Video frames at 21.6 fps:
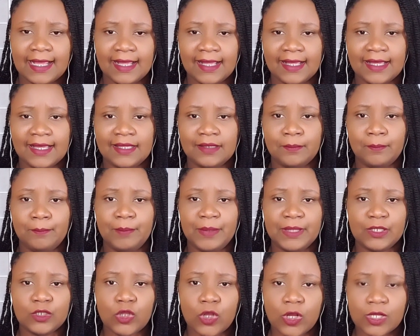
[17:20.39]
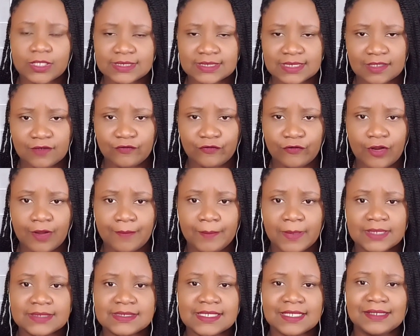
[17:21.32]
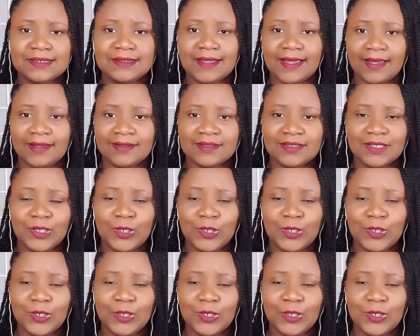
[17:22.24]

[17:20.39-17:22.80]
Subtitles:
and build content for a month and then